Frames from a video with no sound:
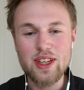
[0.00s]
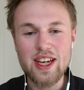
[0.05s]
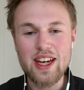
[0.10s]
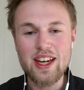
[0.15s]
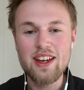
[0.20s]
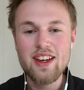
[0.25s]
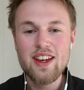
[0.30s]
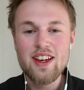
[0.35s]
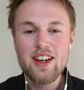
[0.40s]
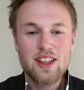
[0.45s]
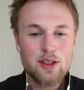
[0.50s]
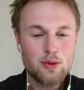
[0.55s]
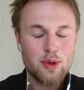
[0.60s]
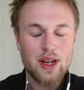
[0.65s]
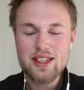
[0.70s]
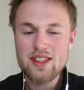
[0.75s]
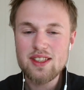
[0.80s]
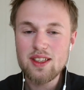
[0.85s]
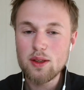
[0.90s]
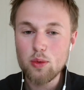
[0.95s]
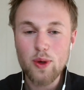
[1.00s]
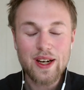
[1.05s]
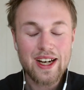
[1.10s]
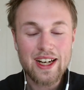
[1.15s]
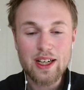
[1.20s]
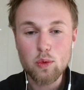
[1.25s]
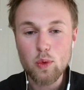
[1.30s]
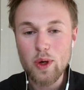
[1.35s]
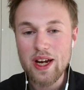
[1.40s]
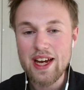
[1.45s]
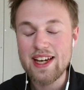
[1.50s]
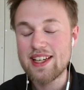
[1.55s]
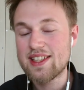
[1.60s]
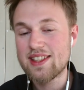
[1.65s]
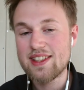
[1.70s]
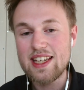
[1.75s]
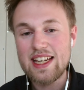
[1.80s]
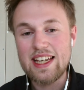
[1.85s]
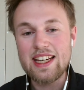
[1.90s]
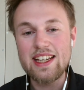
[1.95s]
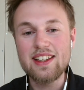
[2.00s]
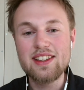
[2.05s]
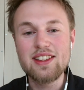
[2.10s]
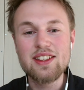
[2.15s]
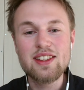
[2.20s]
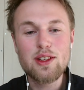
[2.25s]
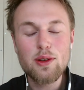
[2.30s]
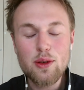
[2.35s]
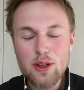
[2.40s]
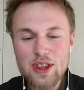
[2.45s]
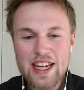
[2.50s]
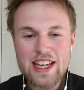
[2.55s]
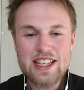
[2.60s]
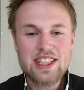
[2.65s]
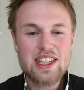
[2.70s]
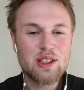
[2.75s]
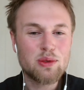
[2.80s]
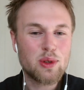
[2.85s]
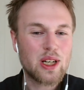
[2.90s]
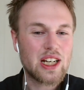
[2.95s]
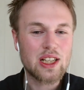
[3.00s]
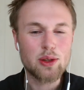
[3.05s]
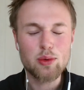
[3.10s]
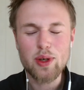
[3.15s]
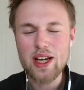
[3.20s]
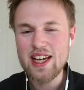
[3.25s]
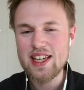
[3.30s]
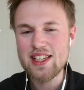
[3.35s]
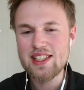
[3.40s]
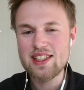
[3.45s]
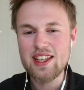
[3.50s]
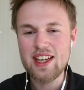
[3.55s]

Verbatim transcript: They dress in weird ways, they do things in weird ways,